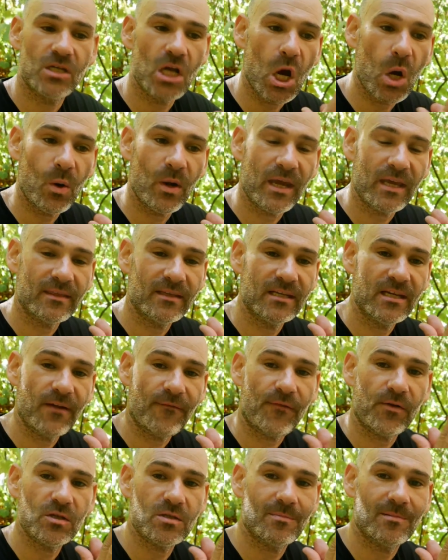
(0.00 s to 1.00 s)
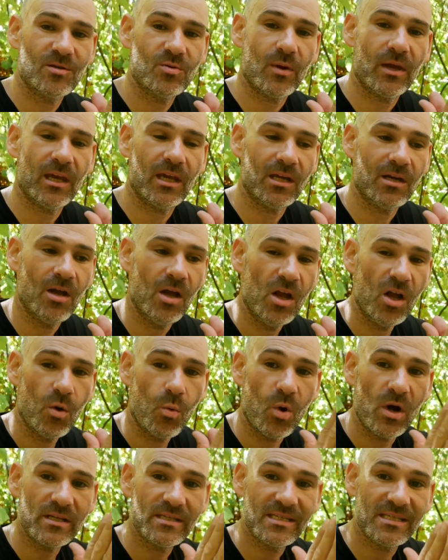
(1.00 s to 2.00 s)
knowing the difference between
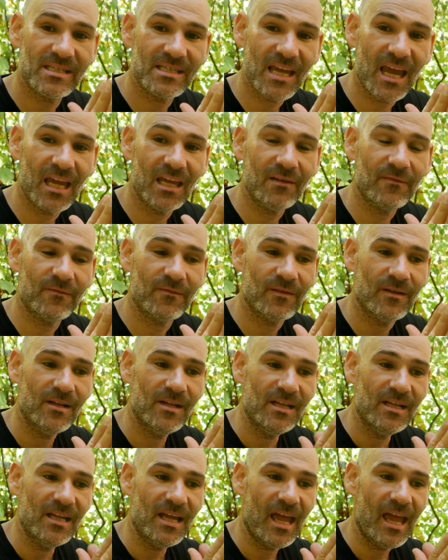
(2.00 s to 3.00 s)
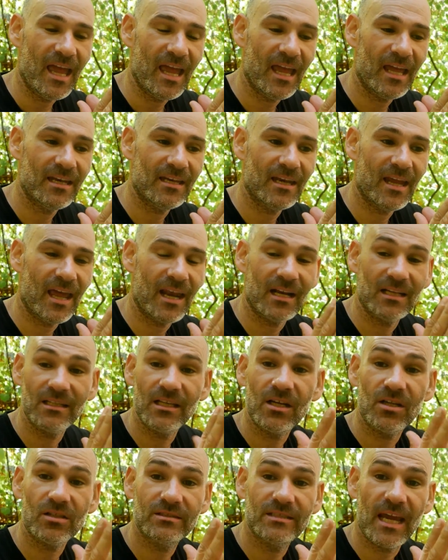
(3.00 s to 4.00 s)
what's safe and a
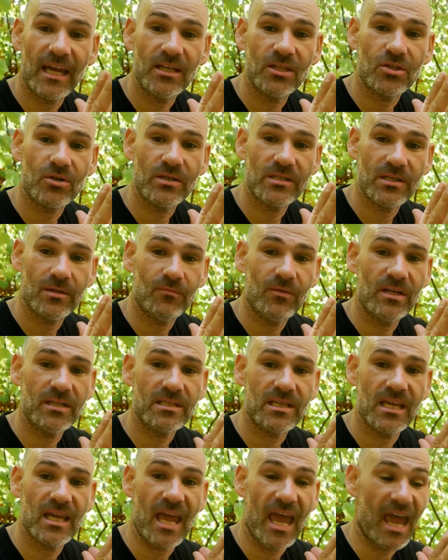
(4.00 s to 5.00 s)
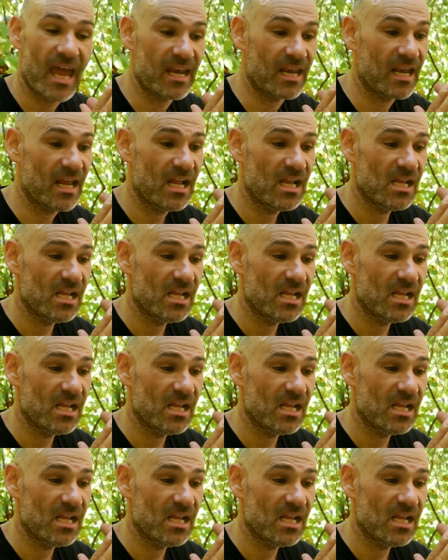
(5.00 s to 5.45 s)
little dangerous and risky, and